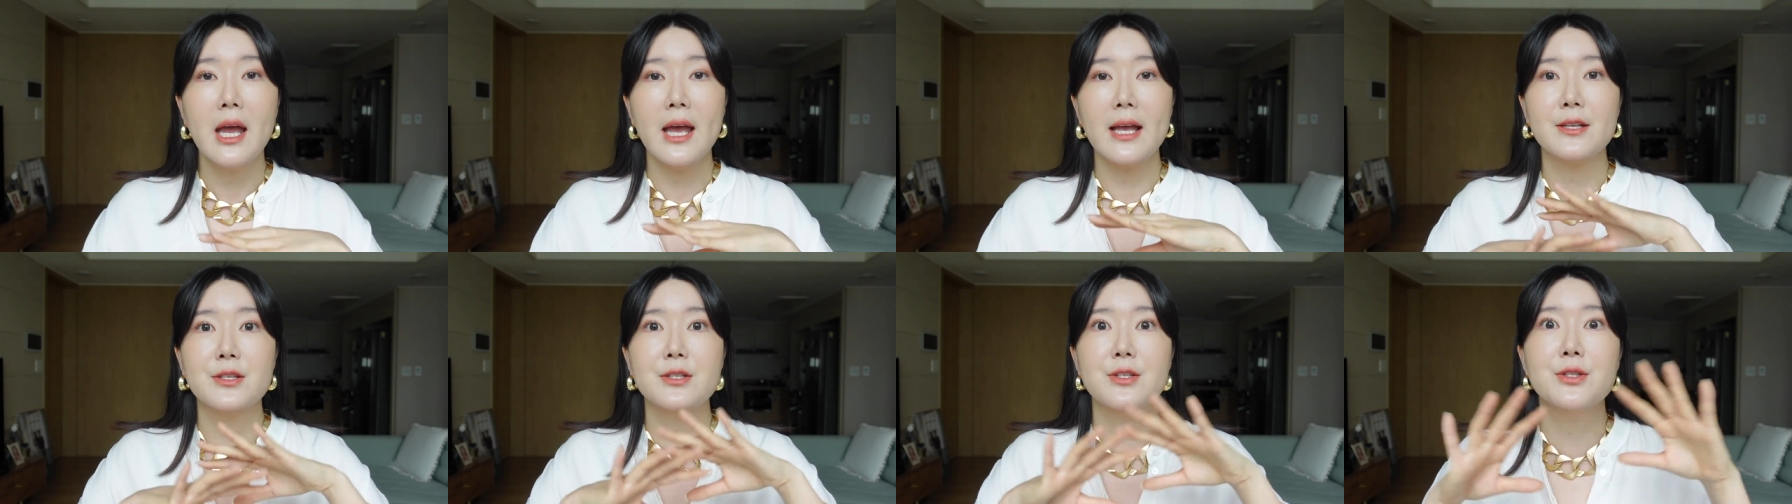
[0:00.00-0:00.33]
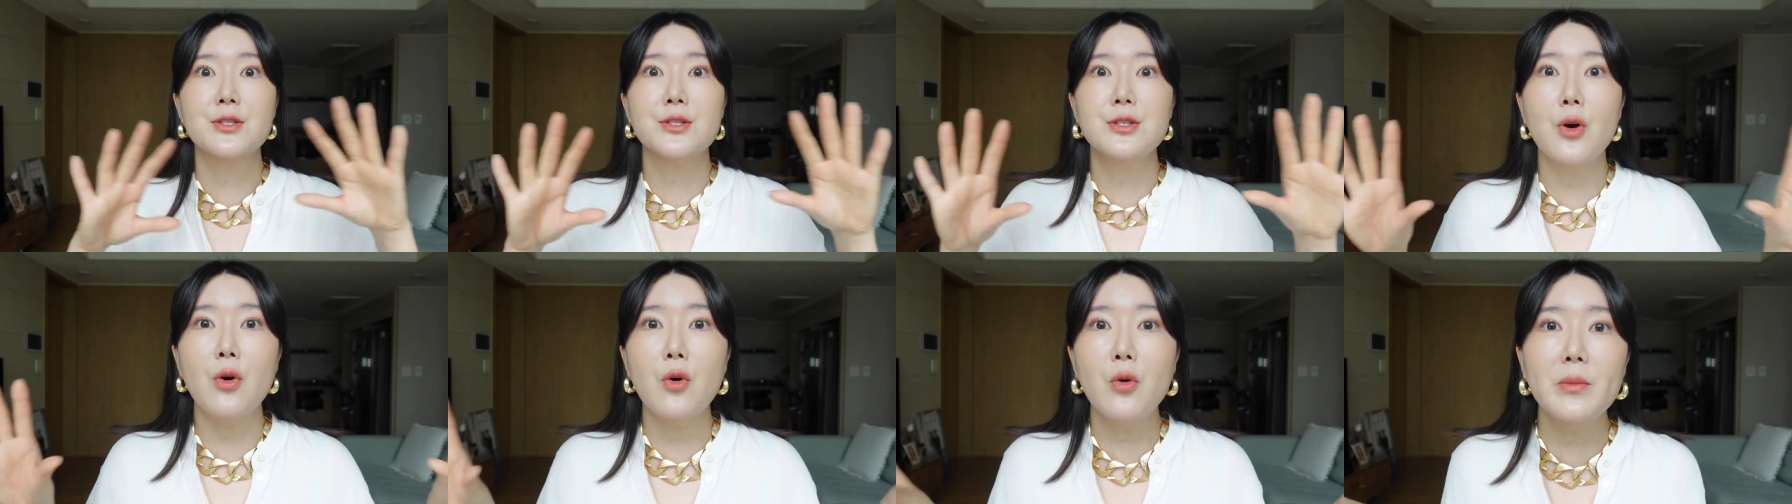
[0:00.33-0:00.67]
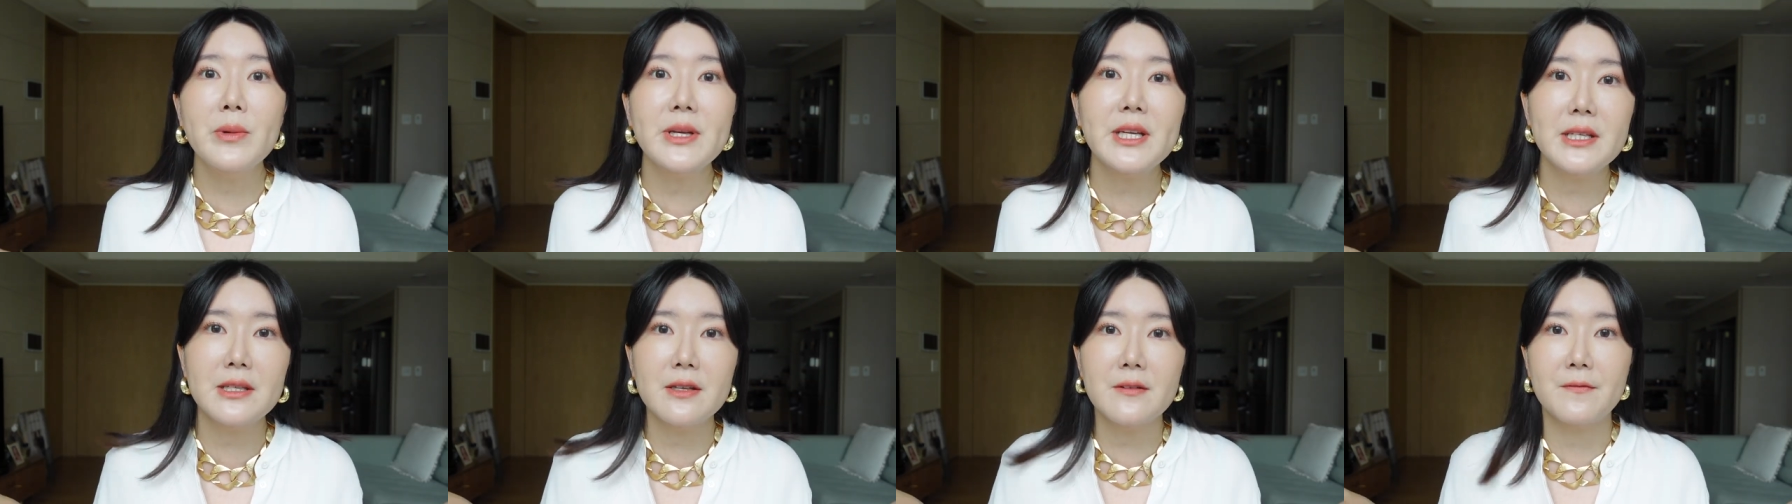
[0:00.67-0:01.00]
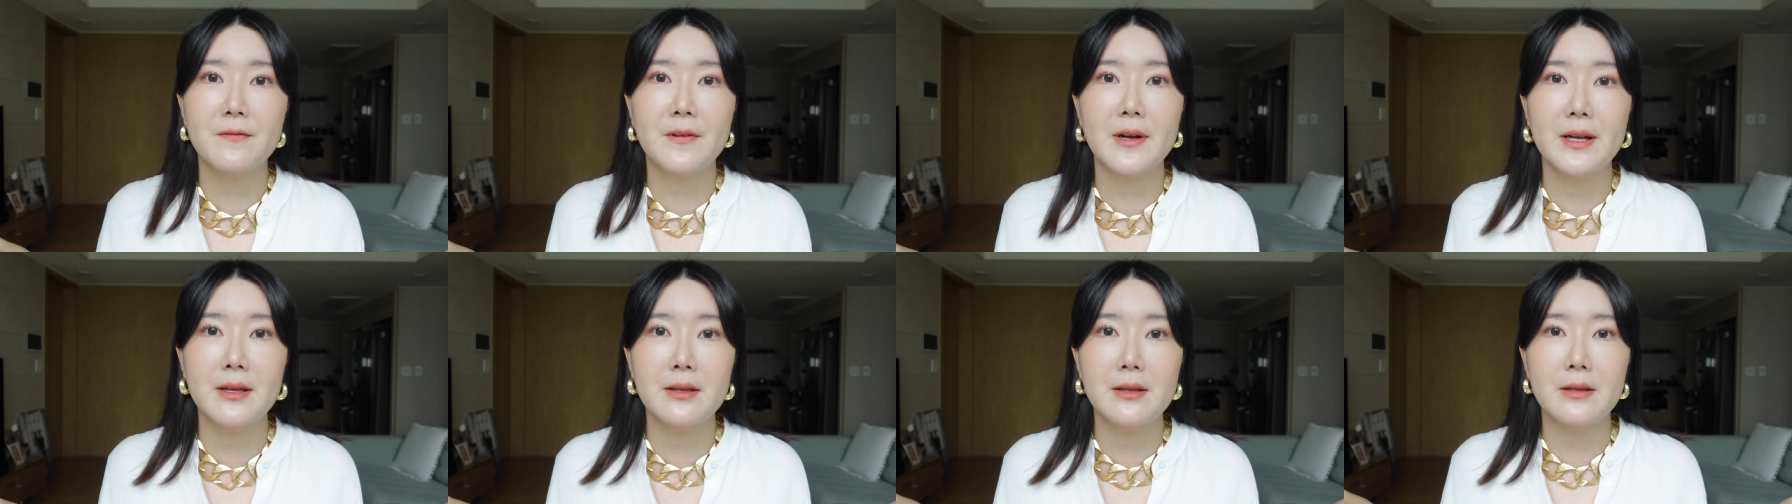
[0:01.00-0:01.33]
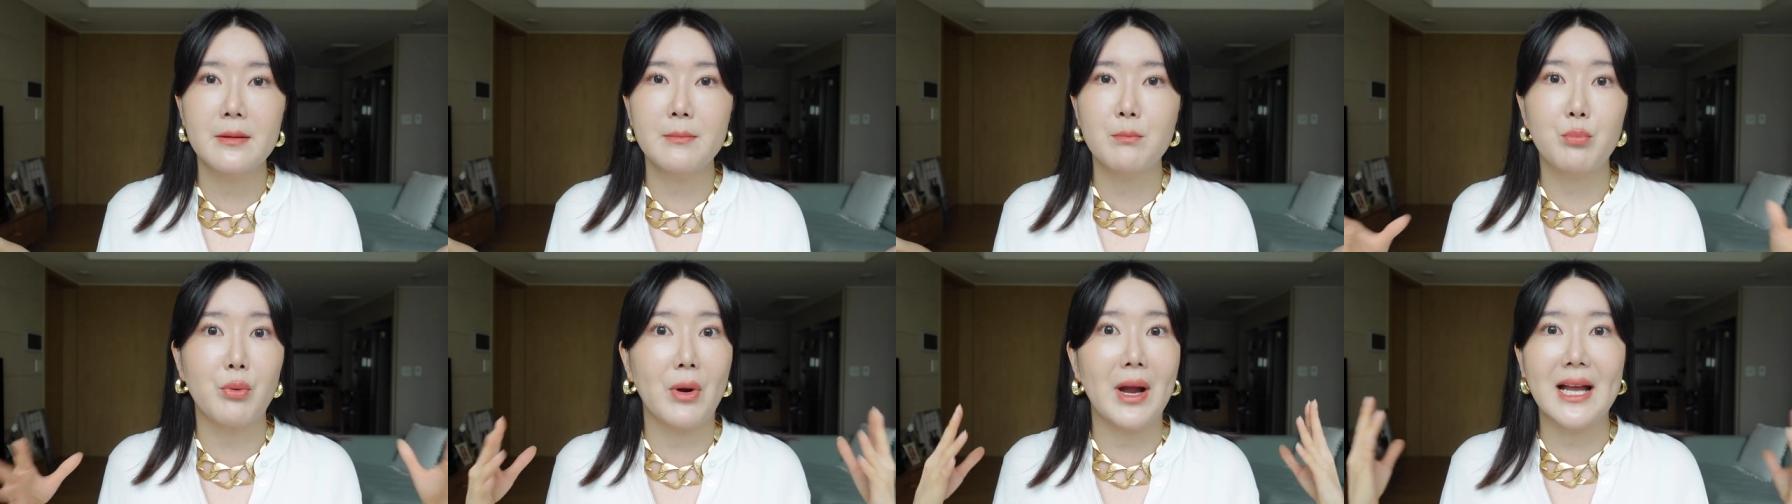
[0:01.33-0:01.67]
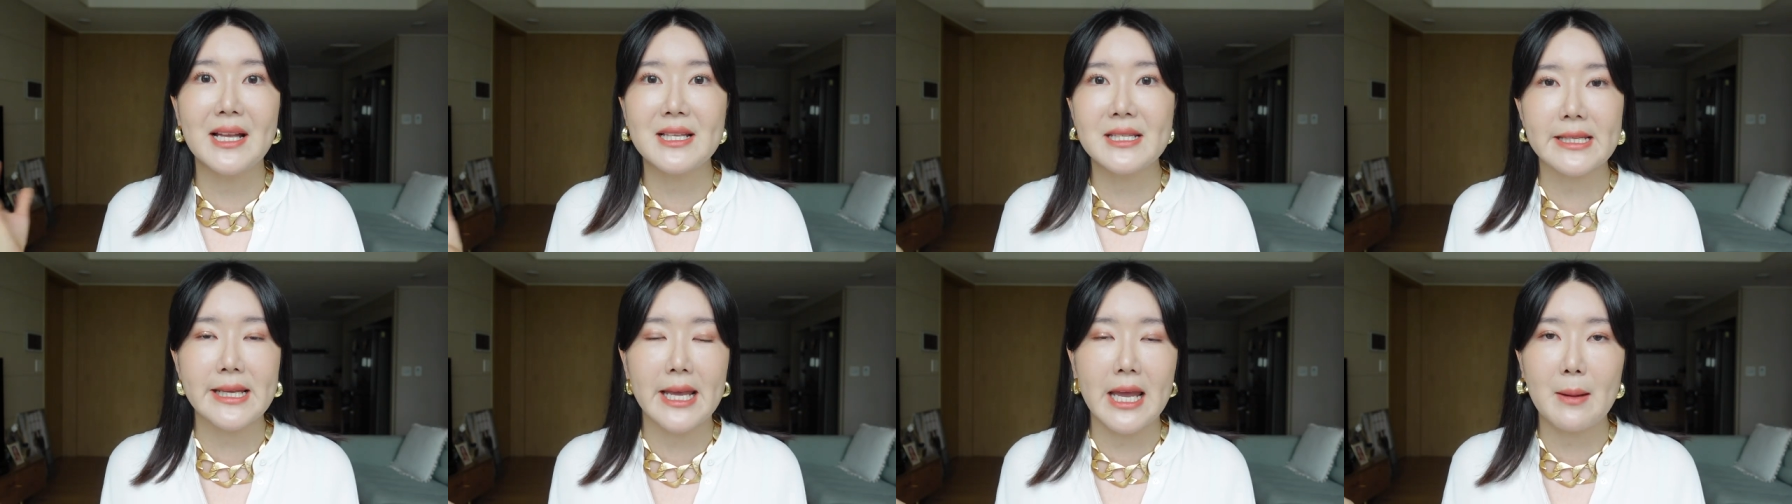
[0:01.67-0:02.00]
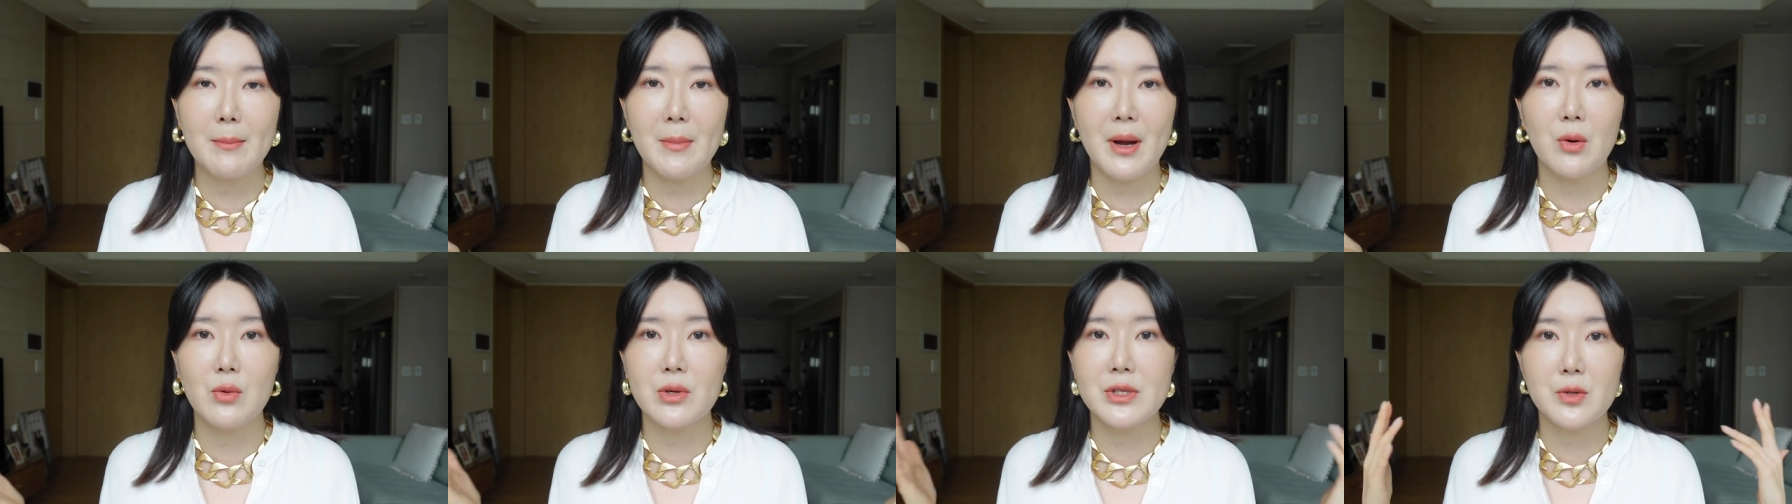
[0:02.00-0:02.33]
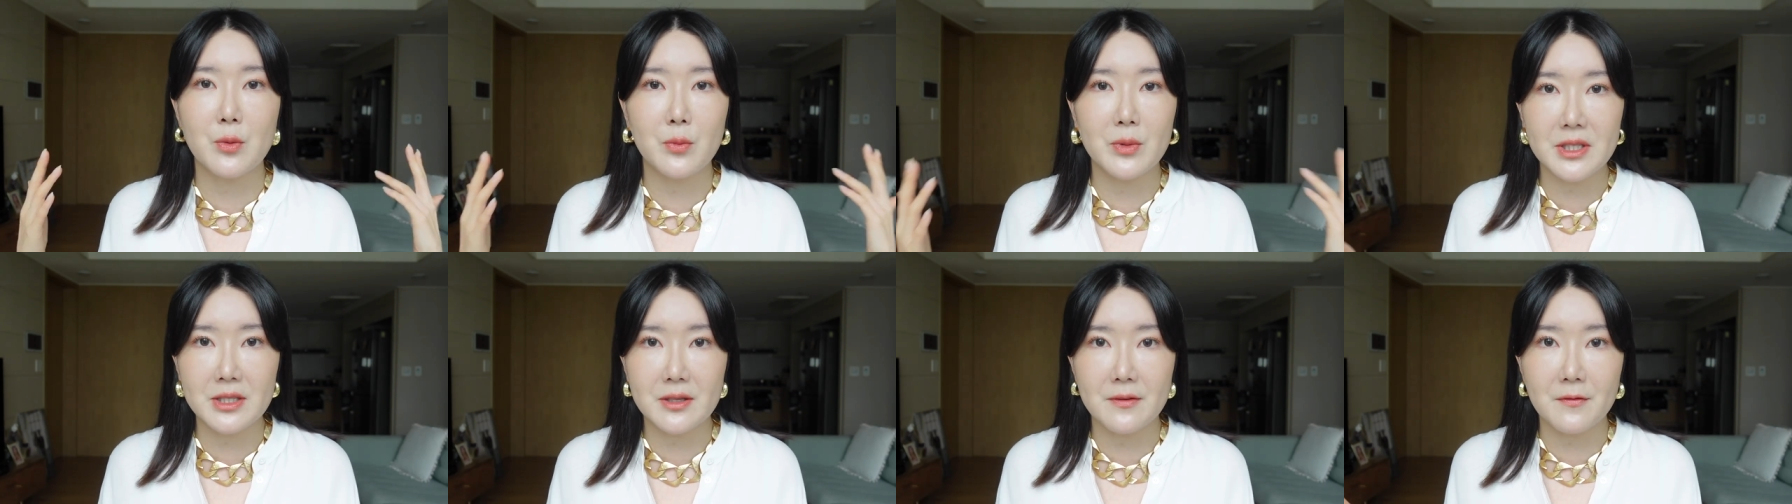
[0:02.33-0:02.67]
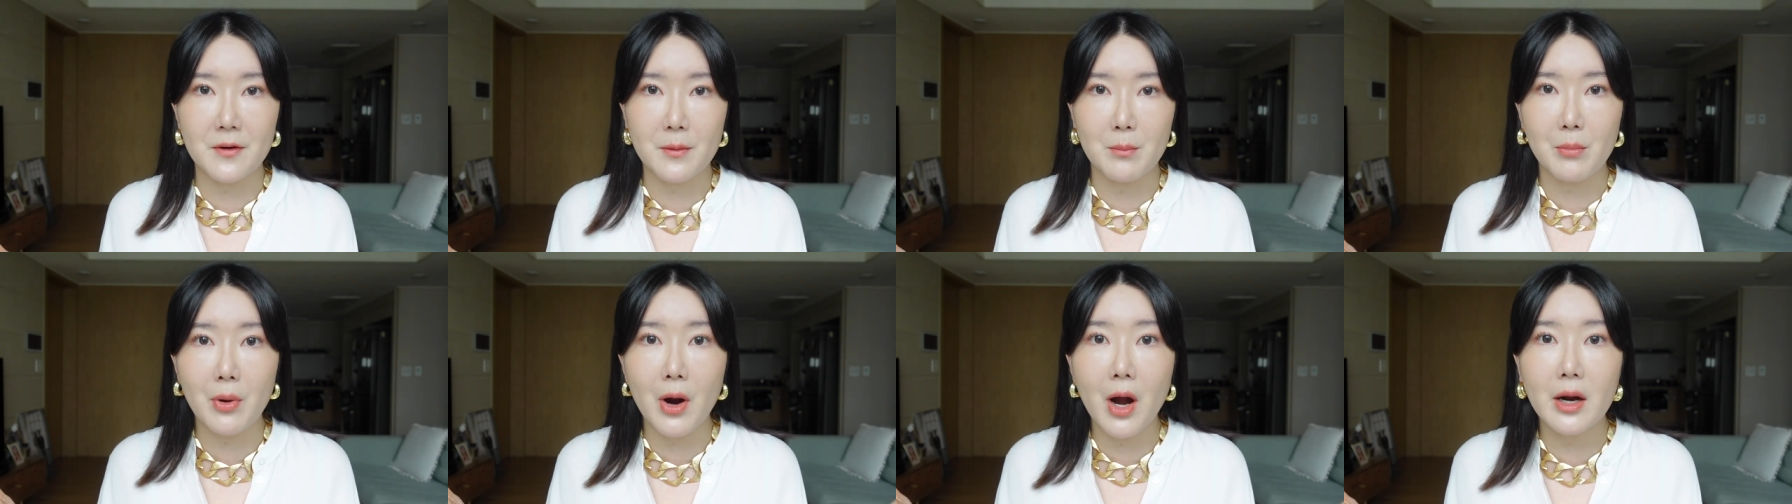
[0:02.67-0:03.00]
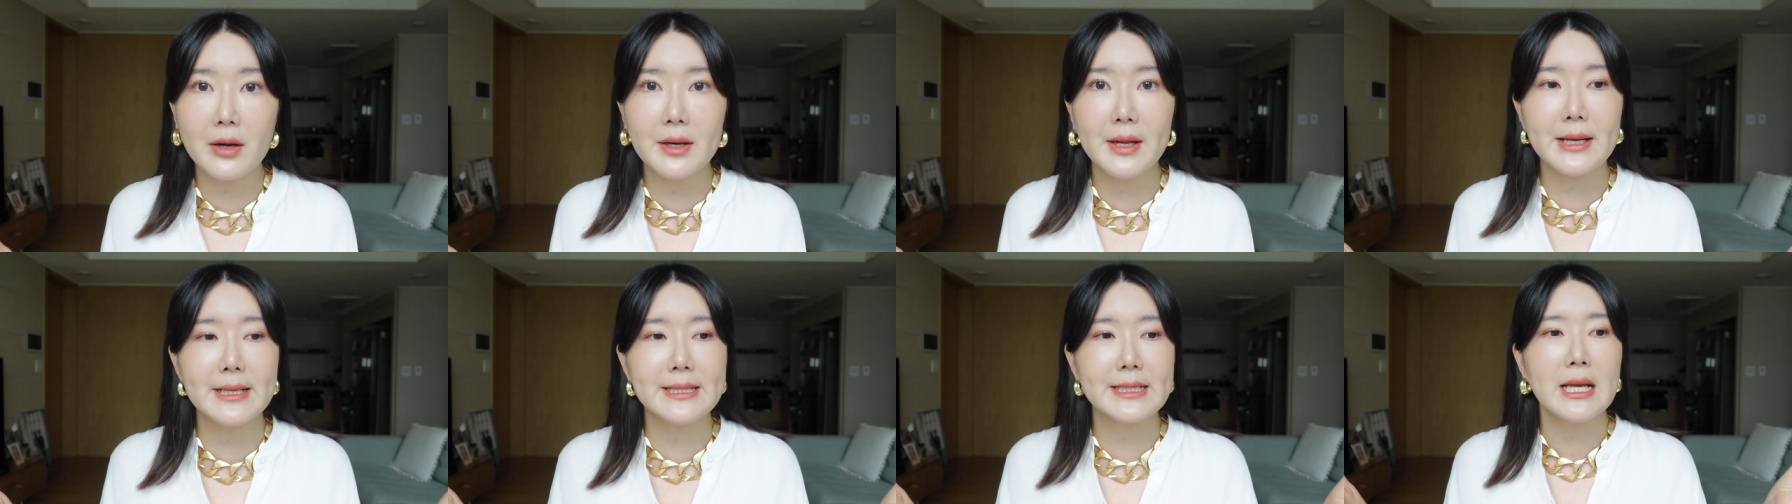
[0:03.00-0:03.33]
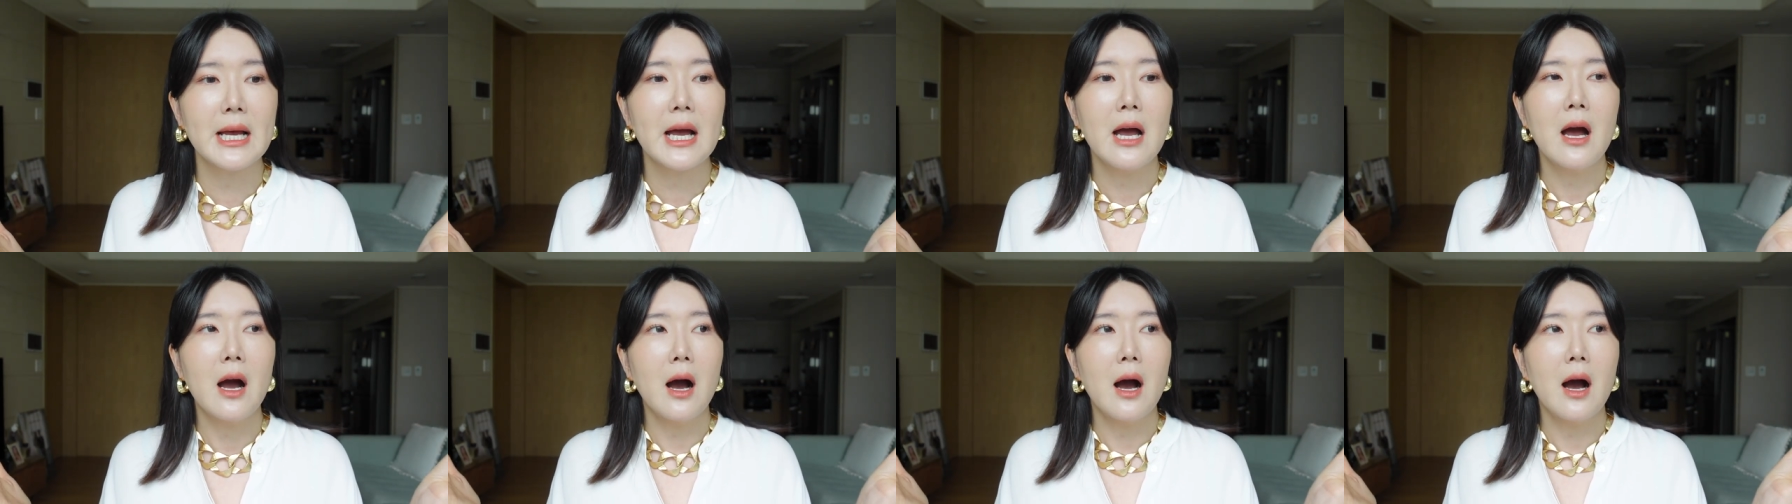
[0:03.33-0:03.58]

and so many different brands came out with so many different products.